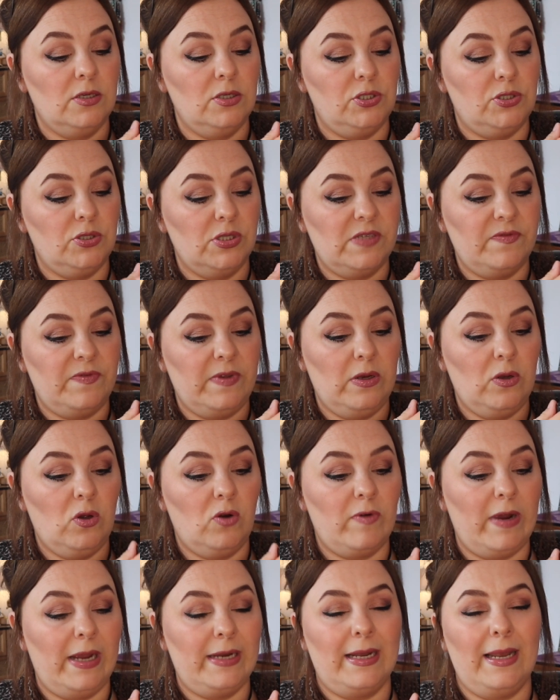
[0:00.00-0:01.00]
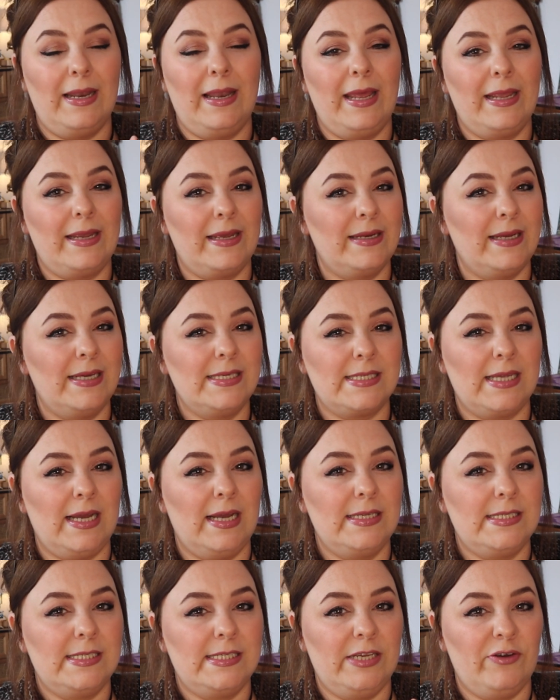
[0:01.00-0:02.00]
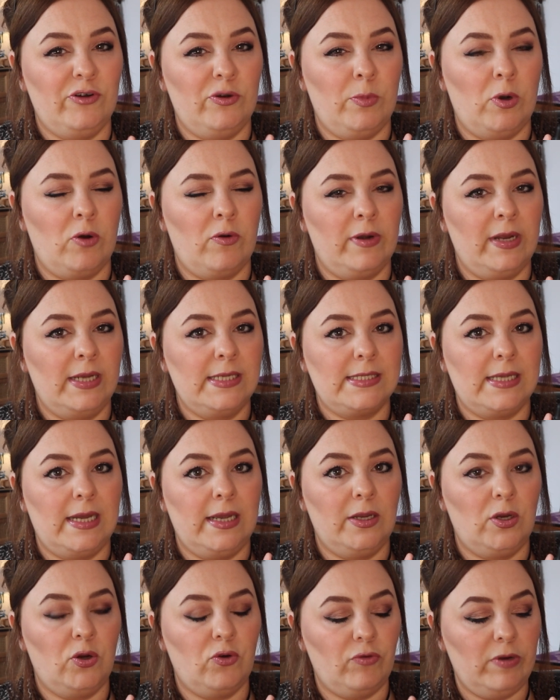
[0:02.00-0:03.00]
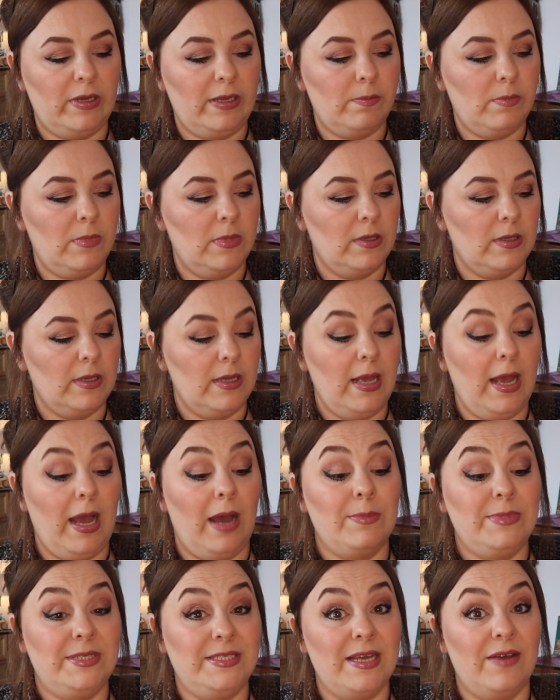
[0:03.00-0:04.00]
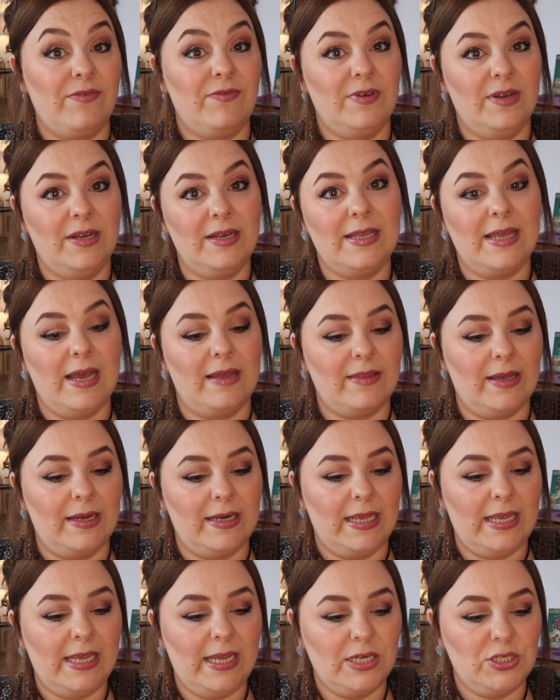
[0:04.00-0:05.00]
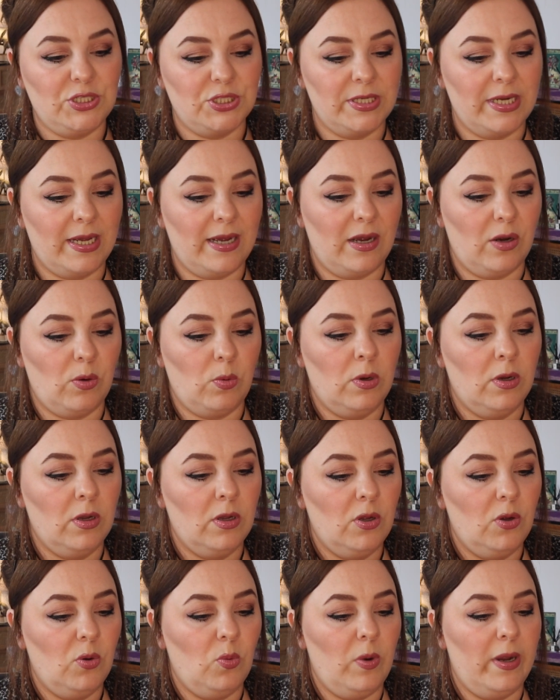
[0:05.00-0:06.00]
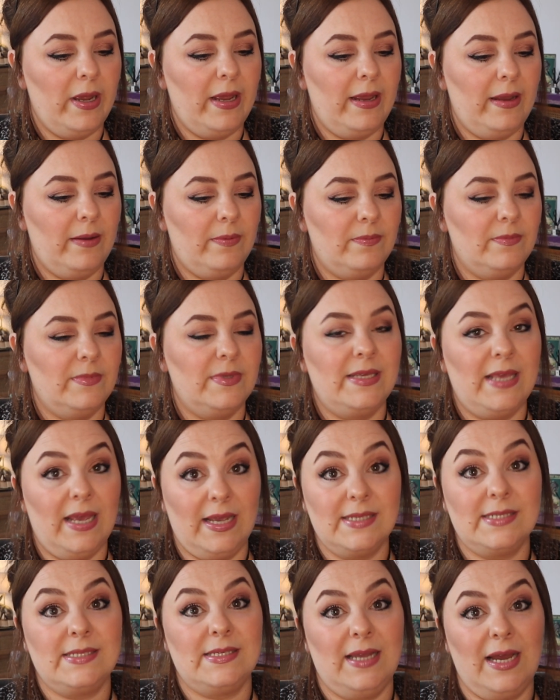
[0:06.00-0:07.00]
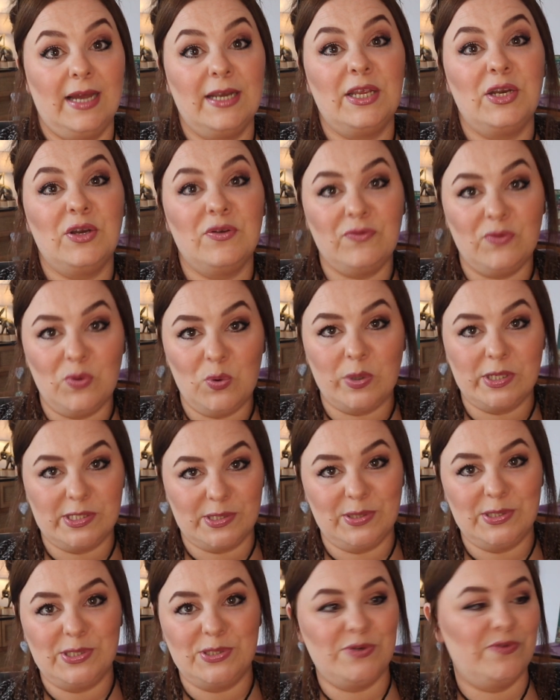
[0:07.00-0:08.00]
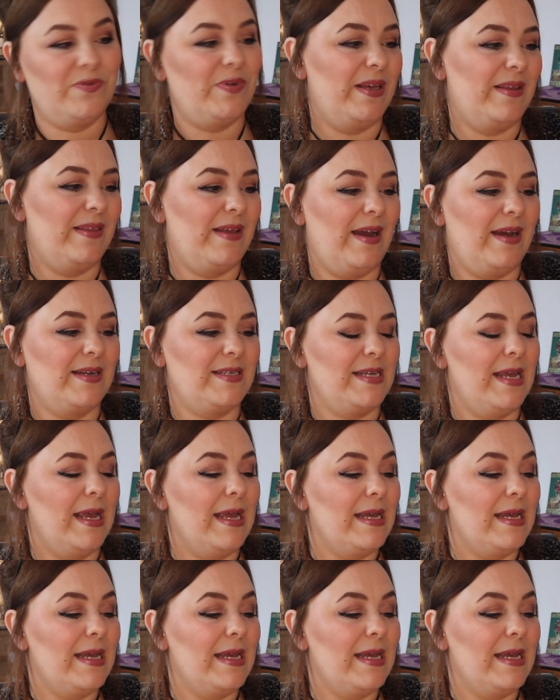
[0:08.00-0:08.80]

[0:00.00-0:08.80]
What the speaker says: Does feel all right. I like a nice eye serum or a nice eye cream. I'm definitely at that age now where, yes, I need to focus on stuff like that.